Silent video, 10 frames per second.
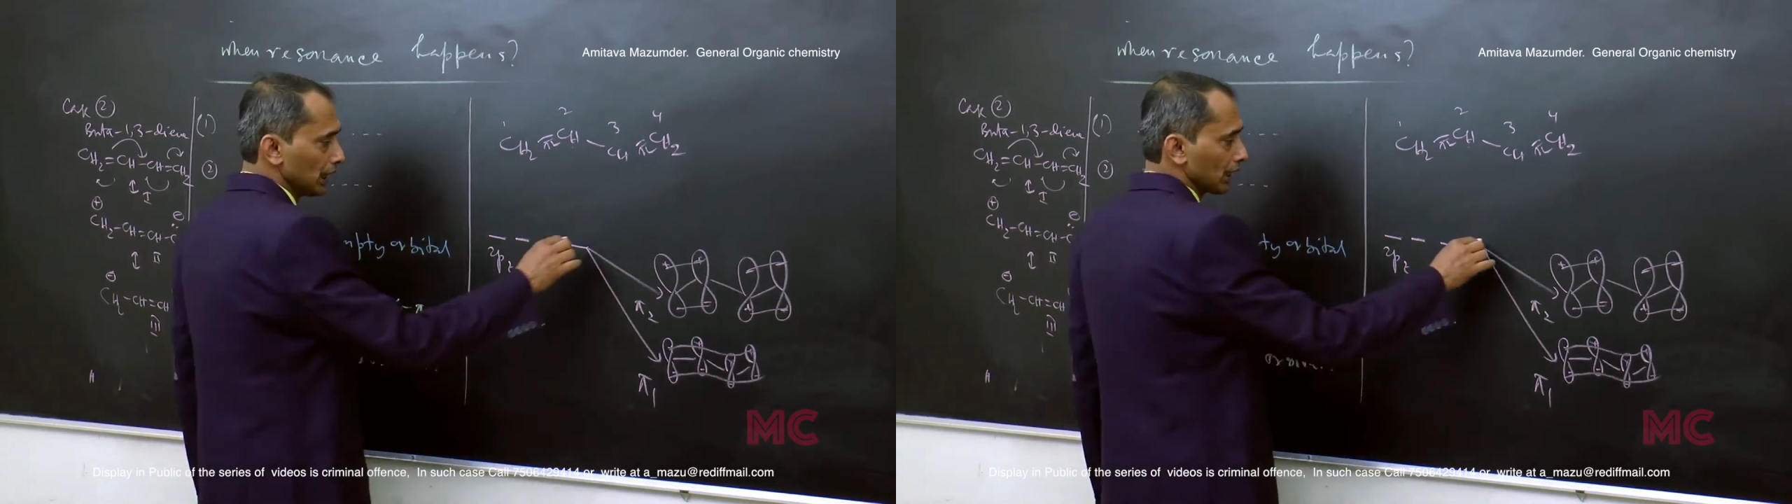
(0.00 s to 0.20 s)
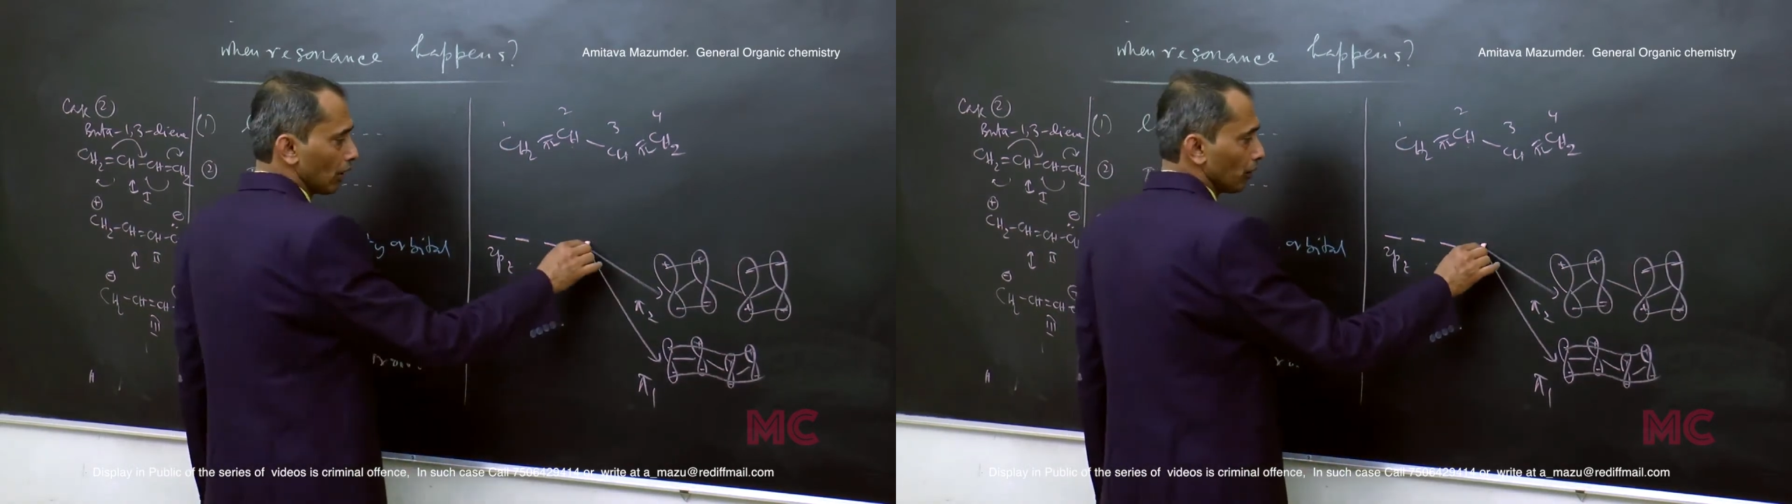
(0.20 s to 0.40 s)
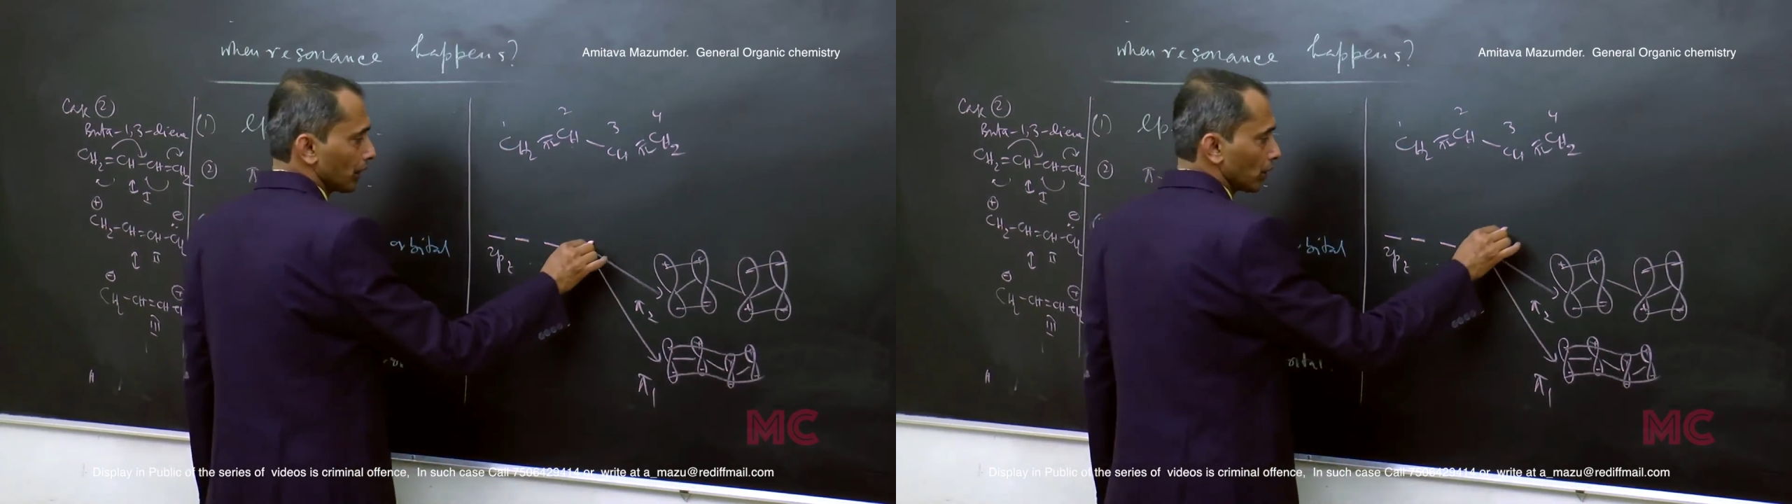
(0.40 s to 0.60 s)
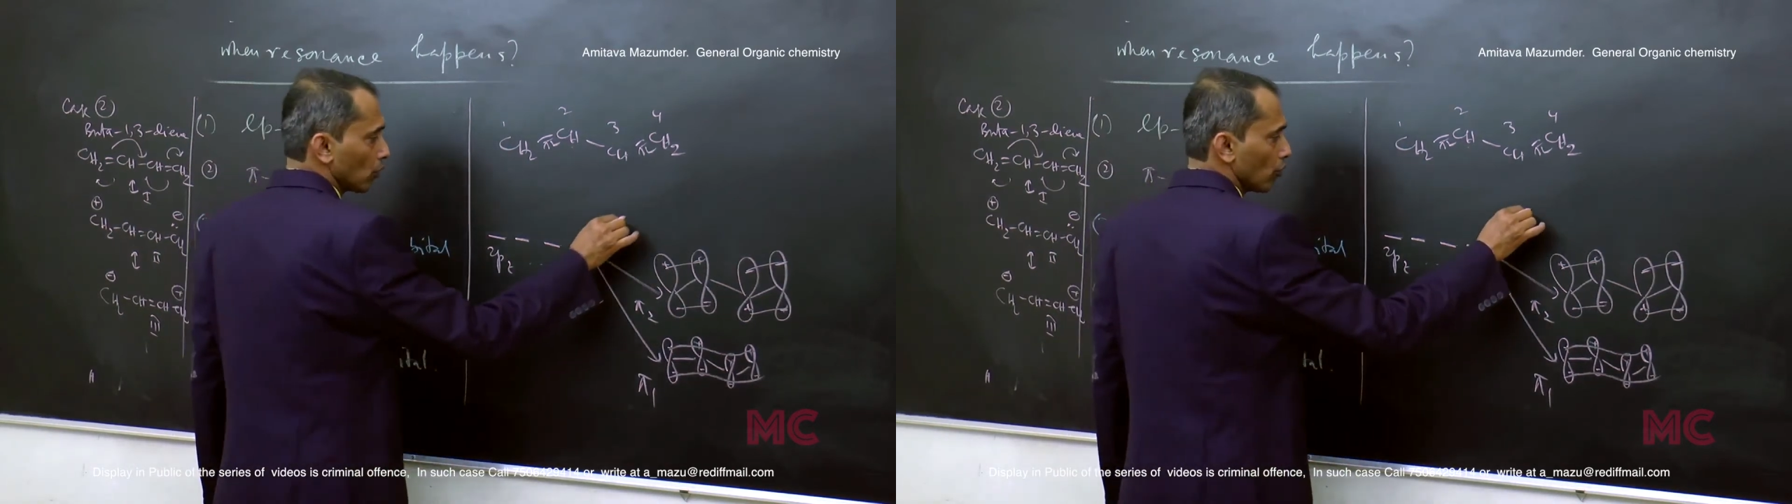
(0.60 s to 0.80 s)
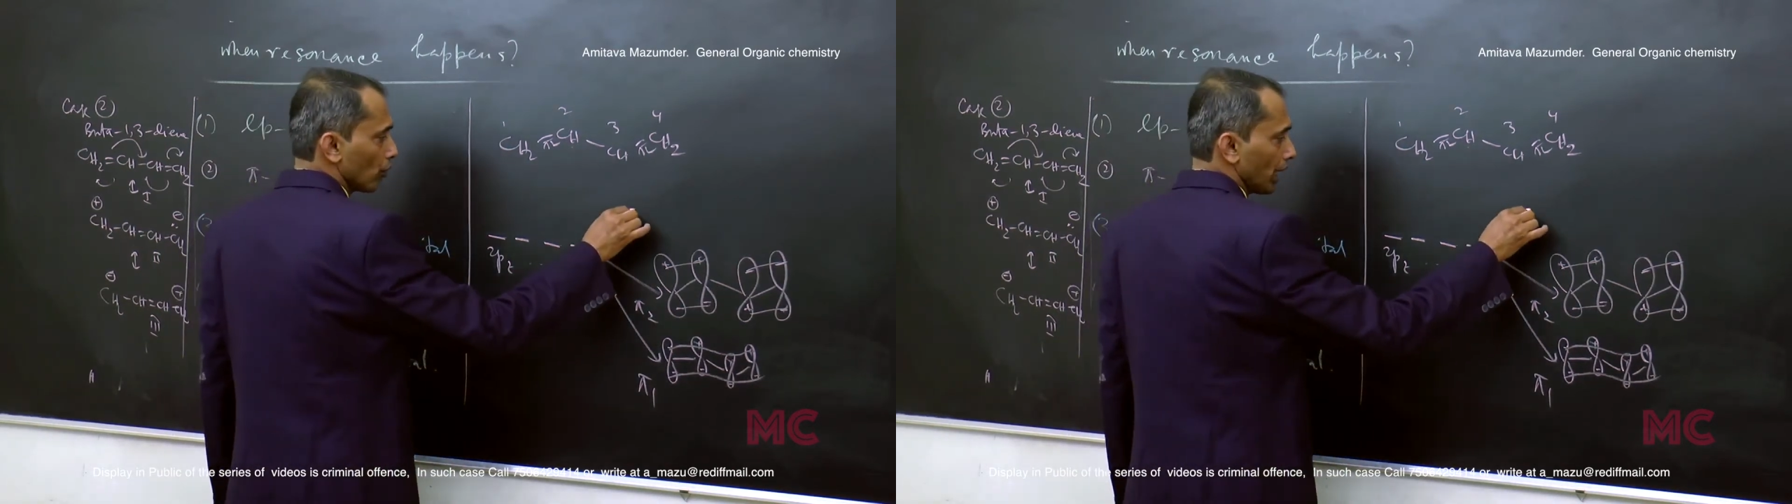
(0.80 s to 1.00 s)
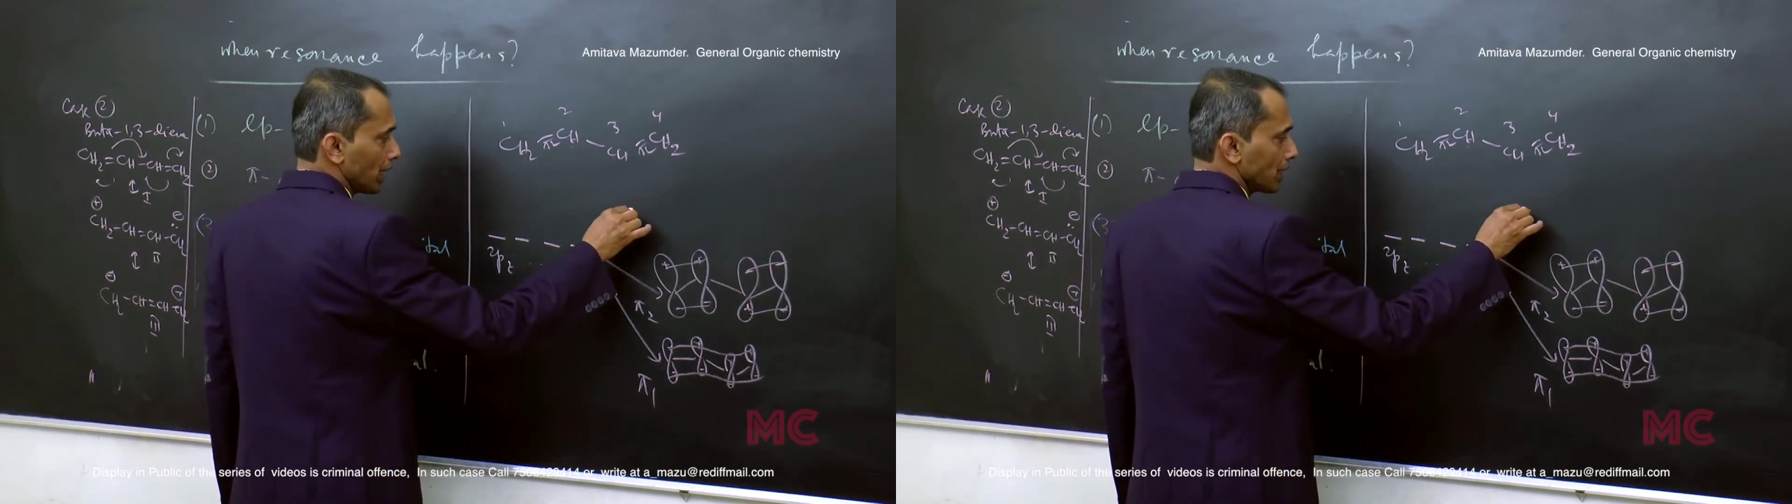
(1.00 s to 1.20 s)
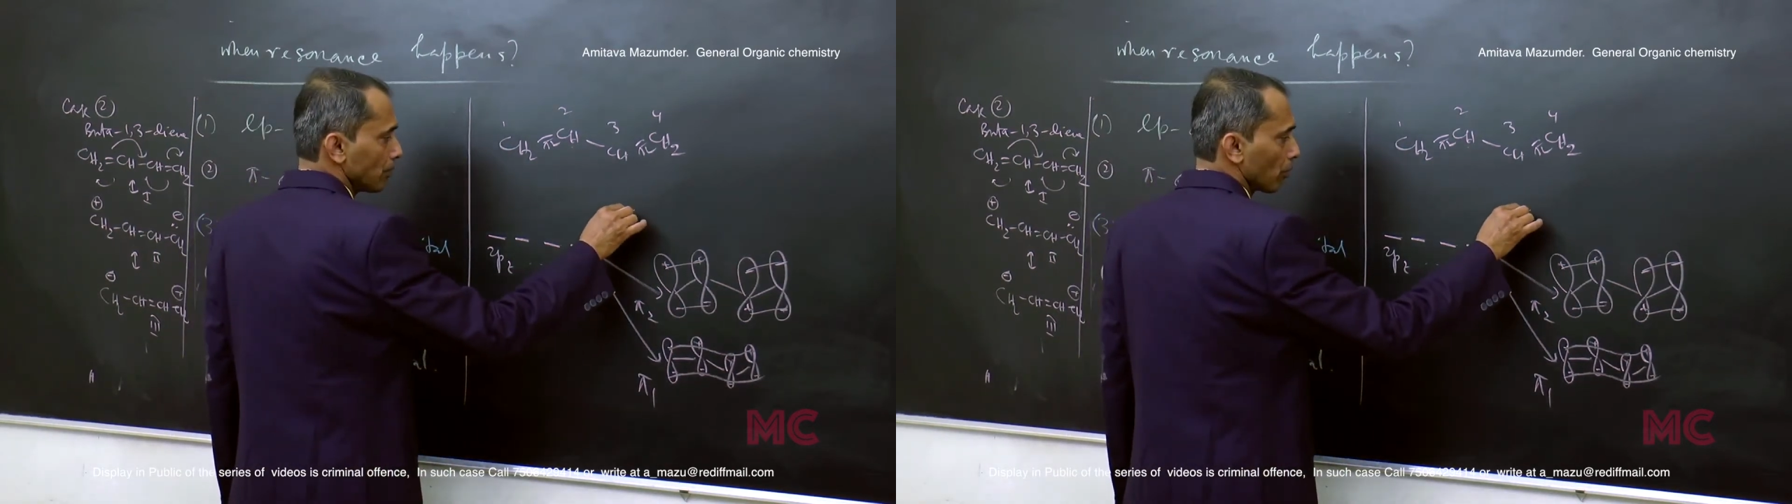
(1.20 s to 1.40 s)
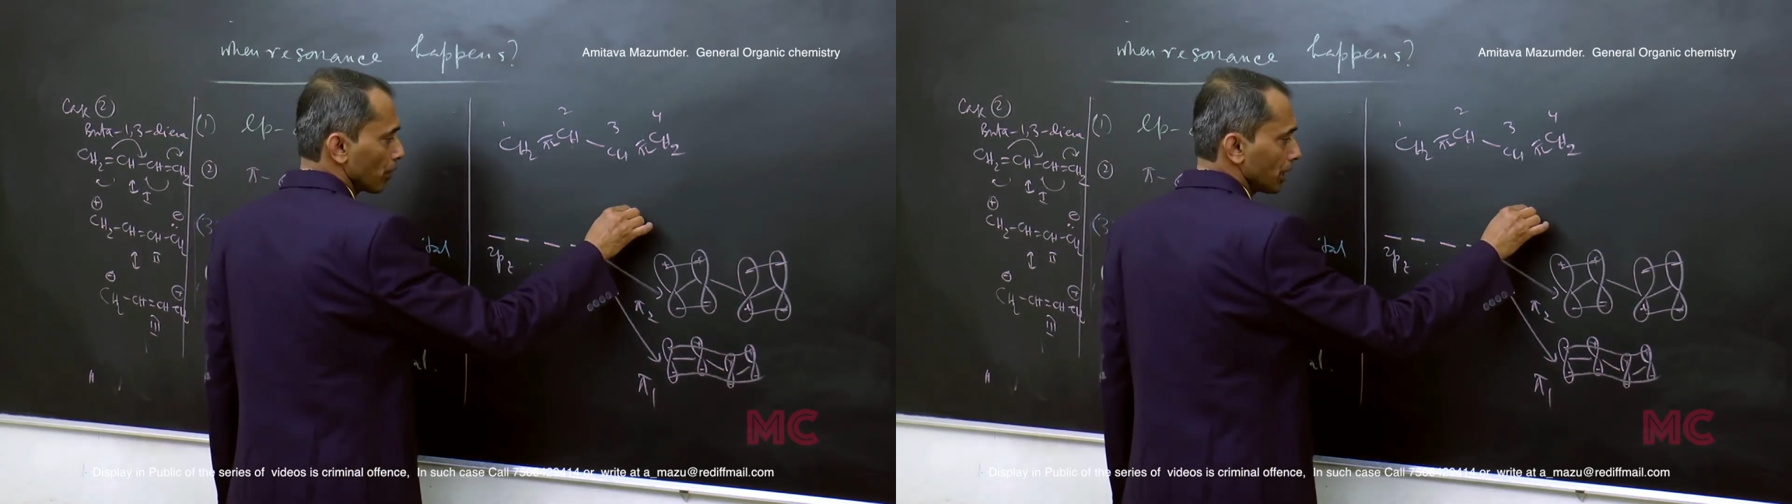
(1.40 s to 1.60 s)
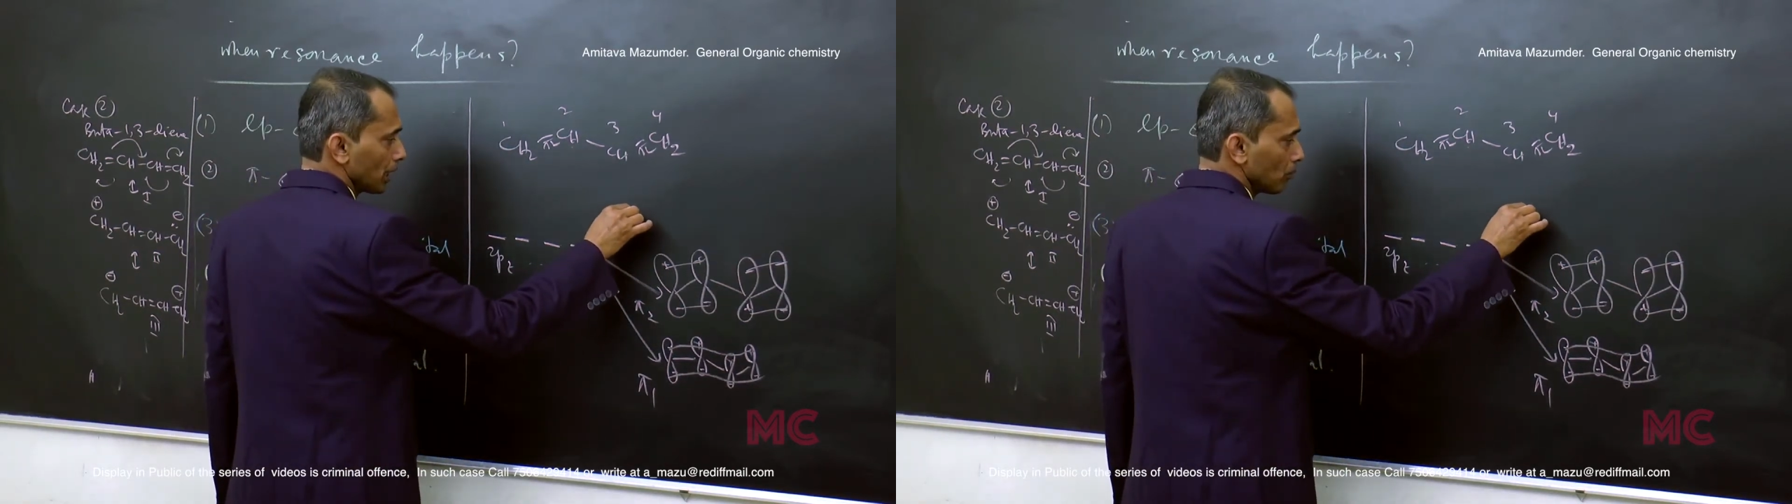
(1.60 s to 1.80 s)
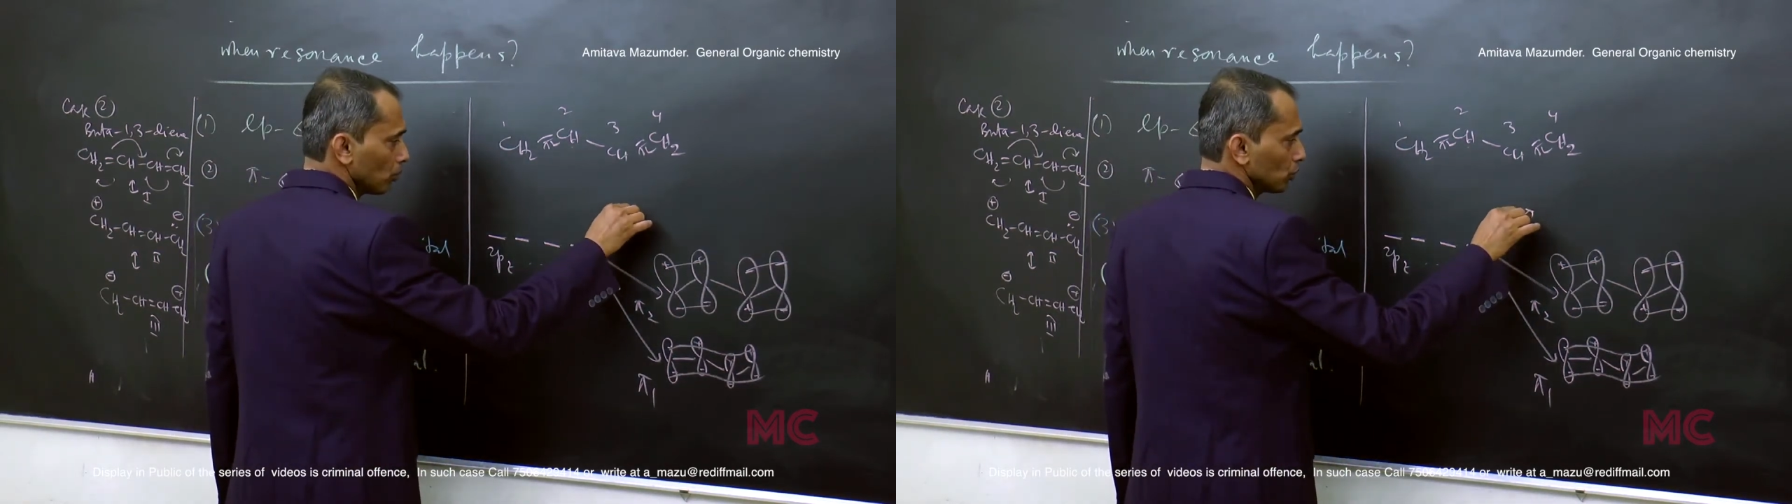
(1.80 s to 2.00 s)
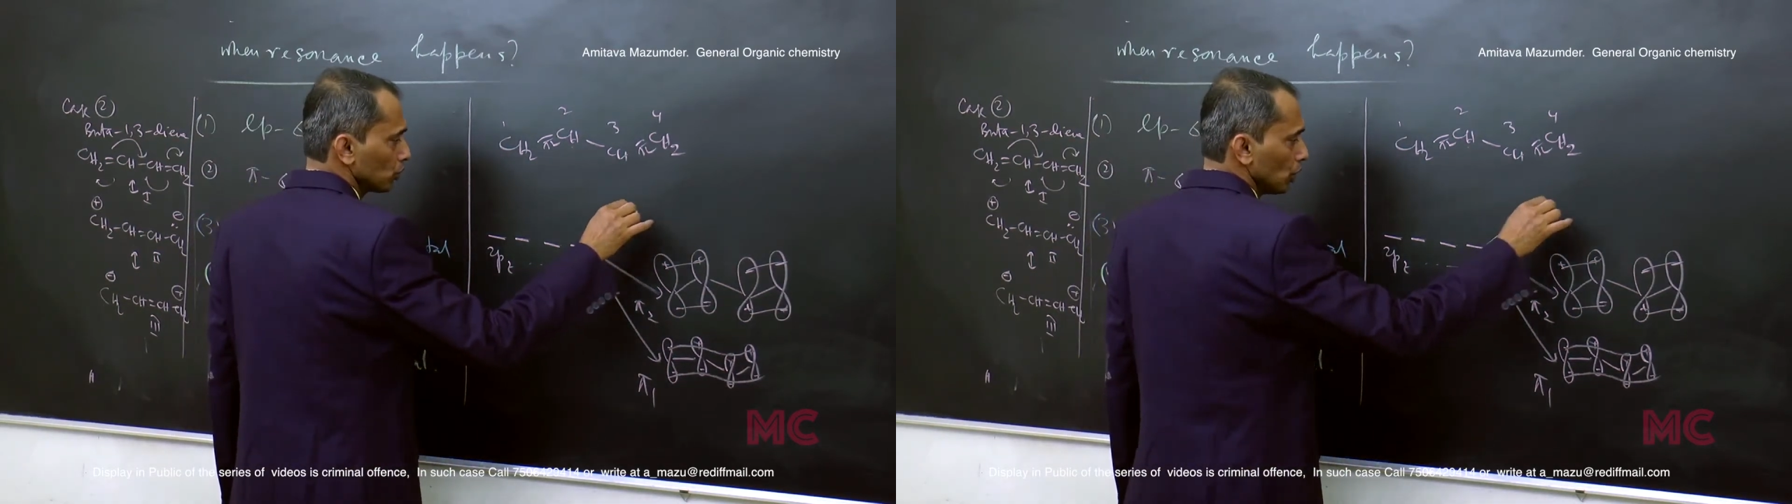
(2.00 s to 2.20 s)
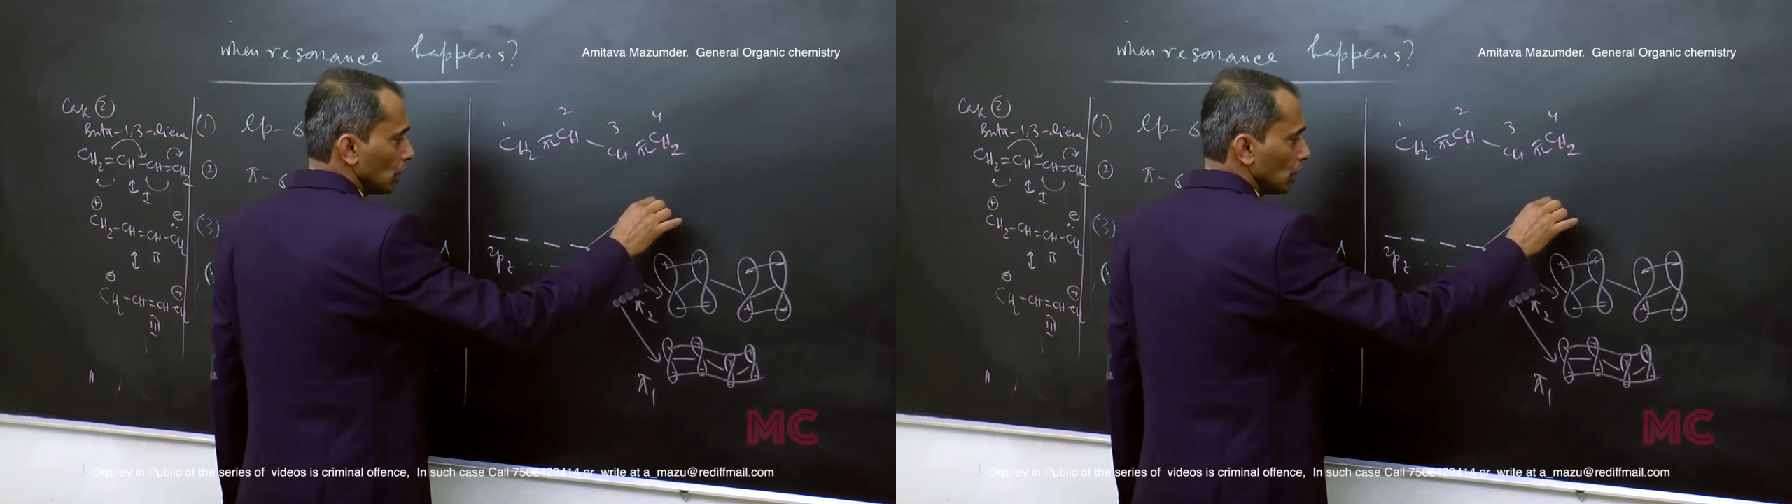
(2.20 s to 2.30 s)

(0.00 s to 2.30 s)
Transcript: Now you can go for anti-bonding MOs,